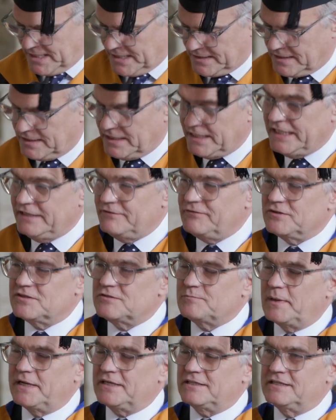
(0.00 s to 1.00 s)
the need for
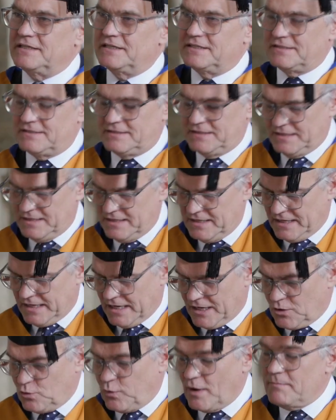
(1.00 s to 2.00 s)
specialist
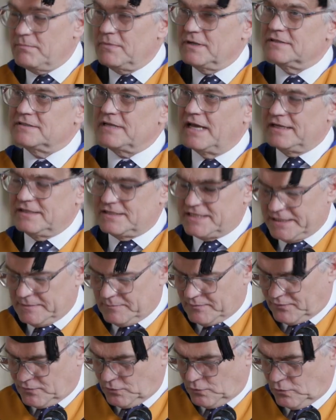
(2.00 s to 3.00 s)
equipment and
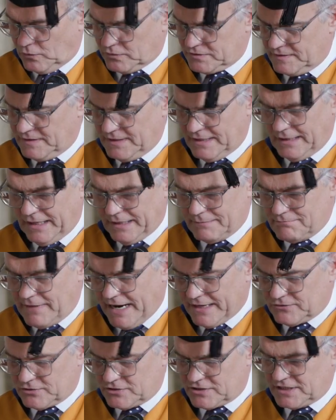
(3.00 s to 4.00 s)
deep thought, like
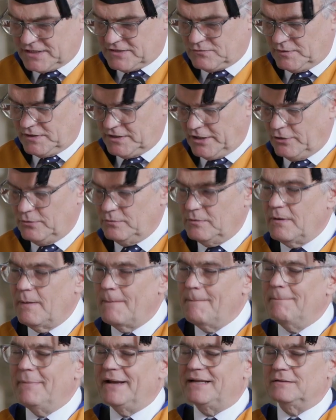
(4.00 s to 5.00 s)
mattresses with no
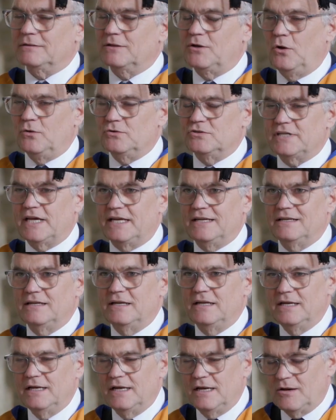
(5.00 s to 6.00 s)
metal content,
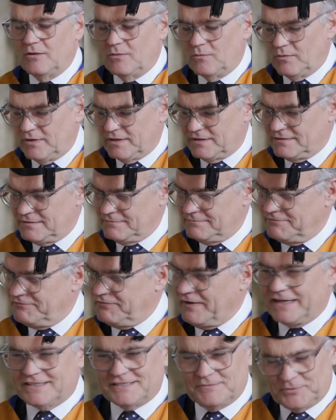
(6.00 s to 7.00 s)
with
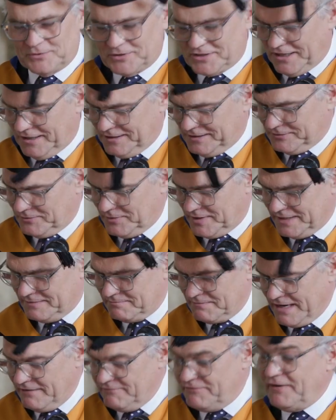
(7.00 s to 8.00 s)
flexible cutlery.
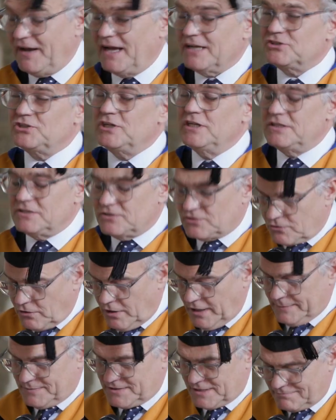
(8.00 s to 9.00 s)
In fact, she
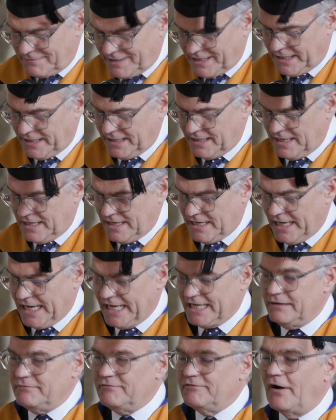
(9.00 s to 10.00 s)
described to me
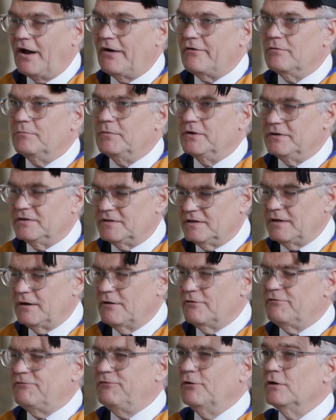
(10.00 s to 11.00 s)
an
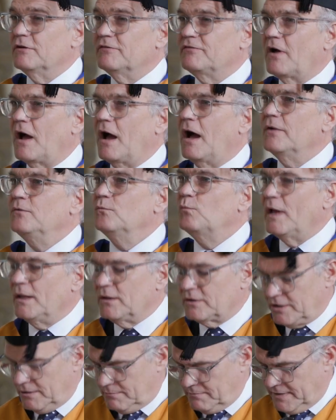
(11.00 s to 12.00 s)
environment full of
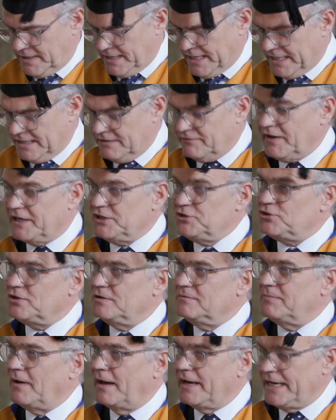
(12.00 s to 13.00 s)
unwelcome
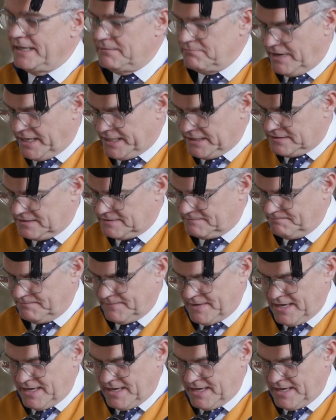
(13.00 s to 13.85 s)
innovation by inmates